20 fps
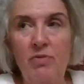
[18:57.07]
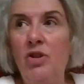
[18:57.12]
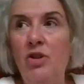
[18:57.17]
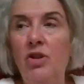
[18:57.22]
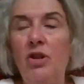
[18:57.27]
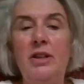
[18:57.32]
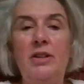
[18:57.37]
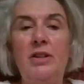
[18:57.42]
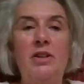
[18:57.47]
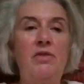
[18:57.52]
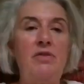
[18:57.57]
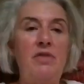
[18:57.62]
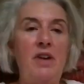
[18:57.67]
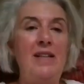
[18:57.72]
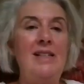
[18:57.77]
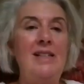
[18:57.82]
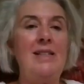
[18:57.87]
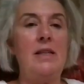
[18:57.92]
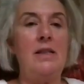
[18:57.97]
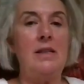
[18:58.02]
look at their
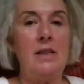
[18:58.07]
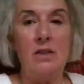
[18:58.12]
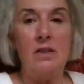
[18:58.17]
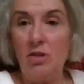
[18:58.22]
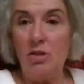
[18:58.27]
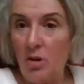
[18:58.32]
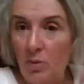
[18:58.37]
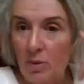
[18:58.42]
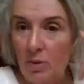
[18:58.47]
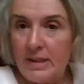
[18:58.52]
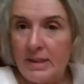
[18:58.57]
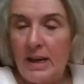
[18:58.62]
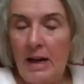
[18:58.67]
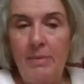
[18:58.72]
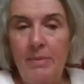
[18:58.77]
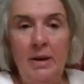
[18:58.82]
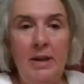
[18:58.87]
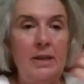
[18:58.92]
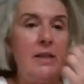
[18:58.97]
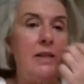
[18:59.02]
faces and look at what's
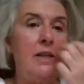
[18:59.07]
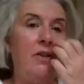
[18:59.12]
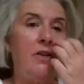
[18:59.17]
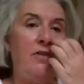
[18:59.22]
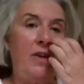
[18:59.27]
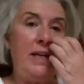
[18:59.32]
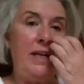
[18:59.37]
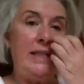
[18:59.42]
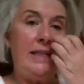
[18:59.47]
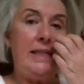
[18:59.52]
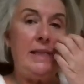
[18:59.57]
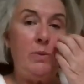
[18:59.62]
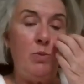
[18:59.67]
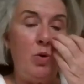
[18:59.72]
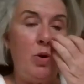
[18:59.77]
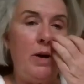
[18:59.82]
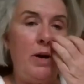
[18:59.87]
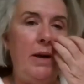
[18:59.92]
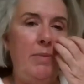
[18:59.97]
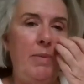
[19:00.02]
happening to their faces and
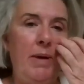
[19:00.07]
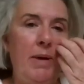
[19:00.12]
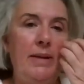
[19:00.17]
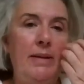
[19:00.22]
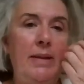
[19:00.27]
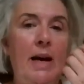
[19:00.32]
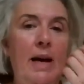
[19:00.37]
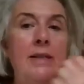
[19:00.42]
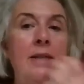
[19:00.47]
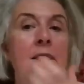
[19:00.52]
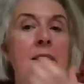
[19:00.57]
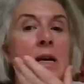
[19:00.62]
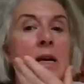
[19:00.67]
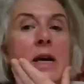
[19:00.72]
worry about that.